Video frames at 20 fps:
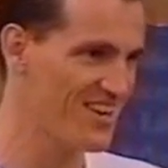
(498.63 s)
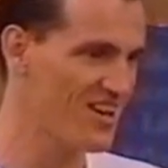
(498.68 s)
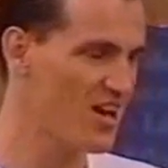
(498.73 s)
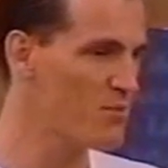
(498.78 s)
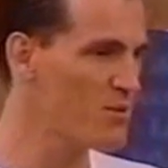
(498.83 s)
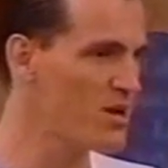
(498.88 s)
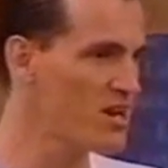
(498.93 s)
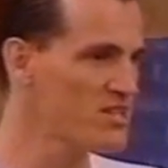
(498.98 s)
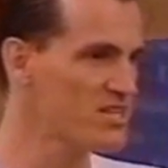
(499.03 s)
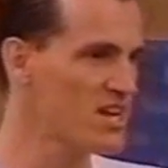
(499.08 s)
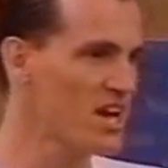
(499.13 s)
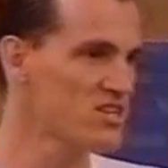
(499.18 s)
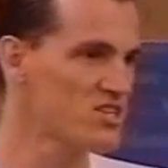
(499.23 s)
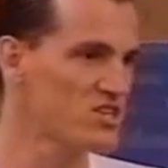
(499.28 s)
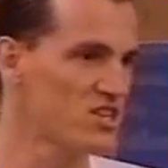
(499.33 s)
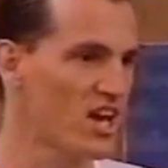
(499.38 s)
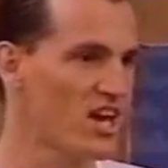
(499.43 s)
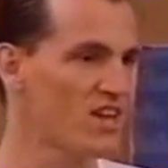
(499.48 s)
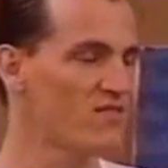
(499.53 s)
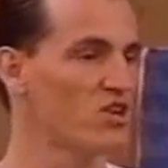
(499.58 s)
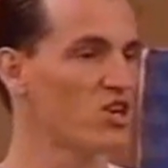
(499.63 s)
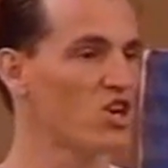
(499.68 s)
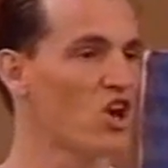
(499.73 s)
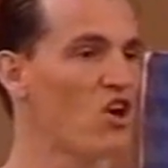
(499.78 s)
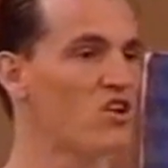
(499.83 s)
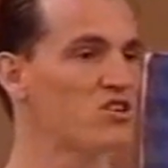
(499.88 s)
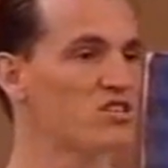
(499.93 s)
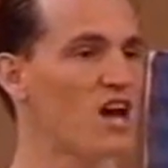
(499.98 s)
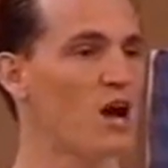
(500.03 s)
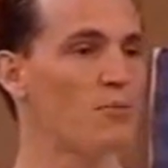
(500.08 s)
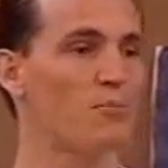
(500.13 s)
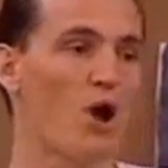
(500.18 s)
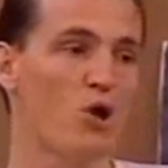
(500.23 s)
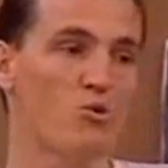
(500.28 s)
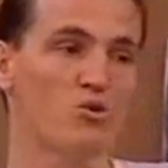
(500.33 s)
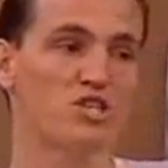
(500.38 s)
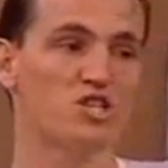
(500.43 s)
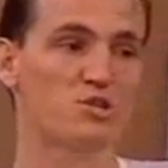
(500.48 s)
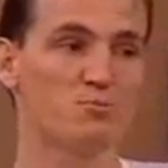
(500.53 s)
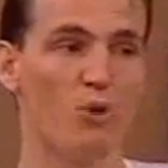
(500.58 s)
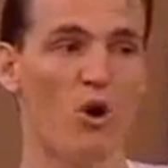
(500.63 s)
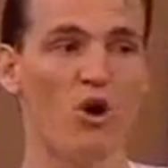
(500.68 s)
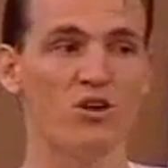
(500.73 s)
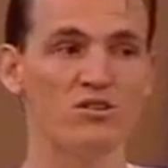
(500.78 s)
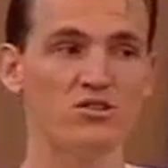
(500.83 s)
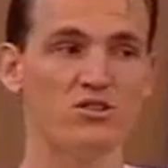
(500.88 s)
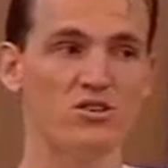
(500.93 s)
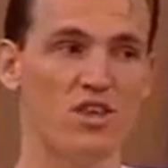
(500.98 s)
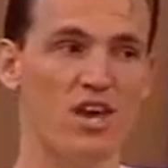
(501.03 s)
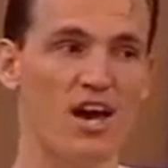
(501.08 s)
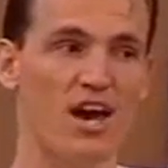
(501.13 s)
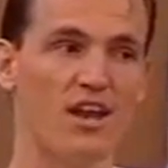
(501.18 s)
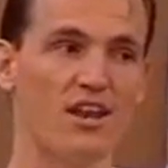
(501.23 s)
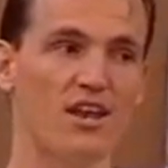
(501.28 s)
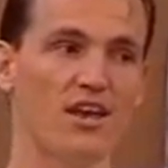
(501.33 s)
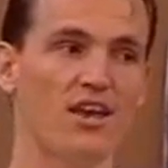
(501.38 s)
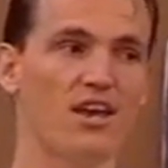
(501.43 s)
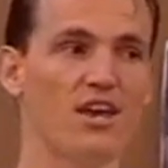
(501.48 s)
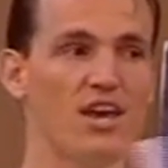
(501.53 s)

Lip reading: I'm unattached to that. If it goes up, I respond to that